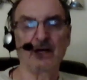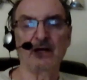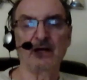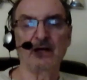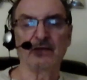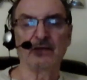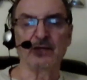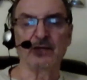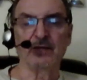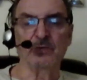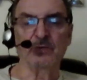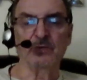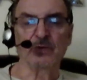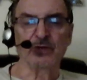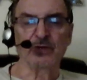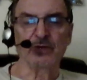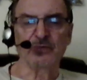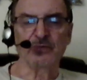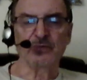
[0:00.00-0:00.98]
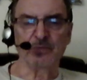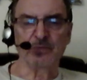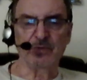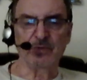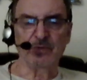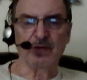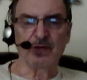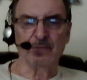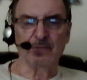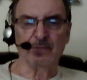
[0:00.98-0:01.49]
That you will contribute
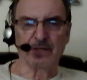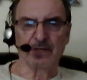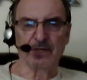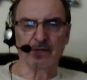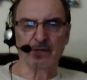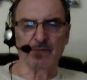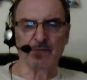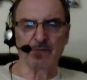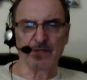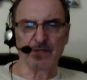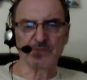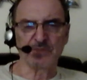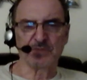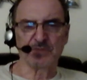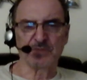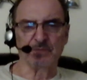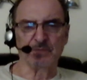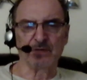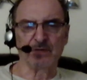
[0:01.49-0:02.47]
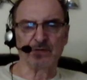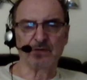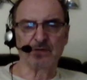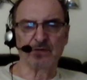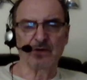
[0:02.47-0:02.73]
and become an instrument